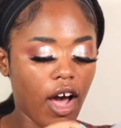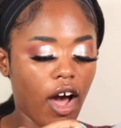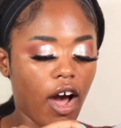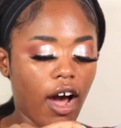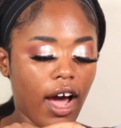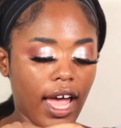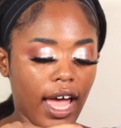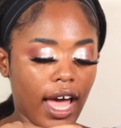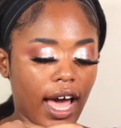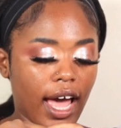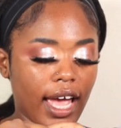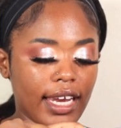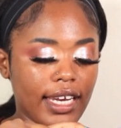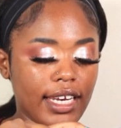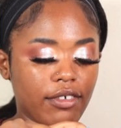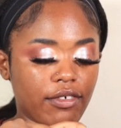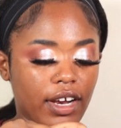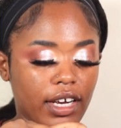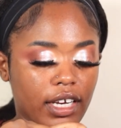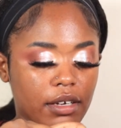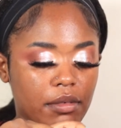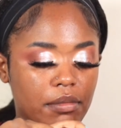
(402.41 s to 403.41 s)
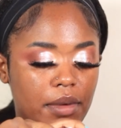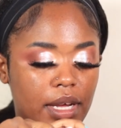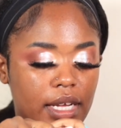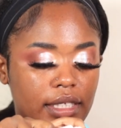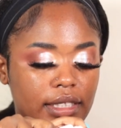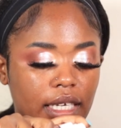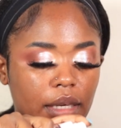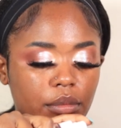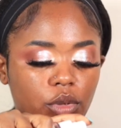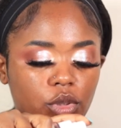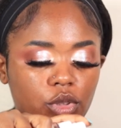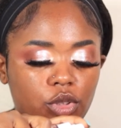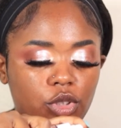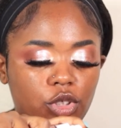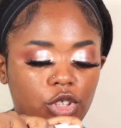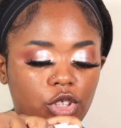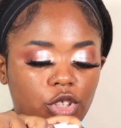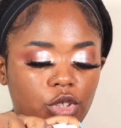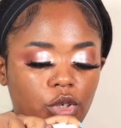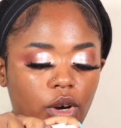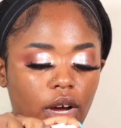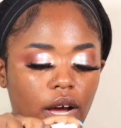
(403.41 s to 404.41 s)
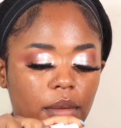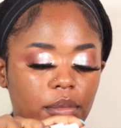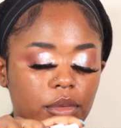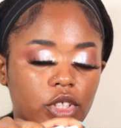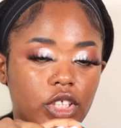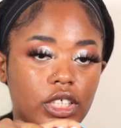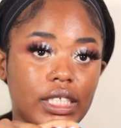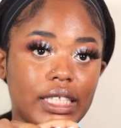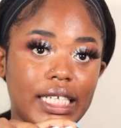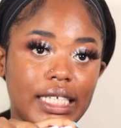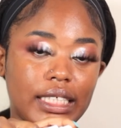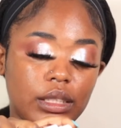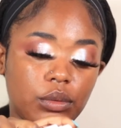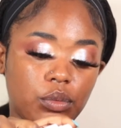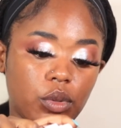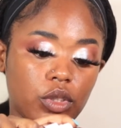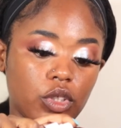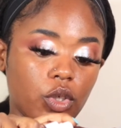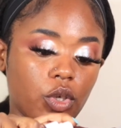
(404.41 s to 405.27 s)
I highly recommend. I'm not too sure how much this one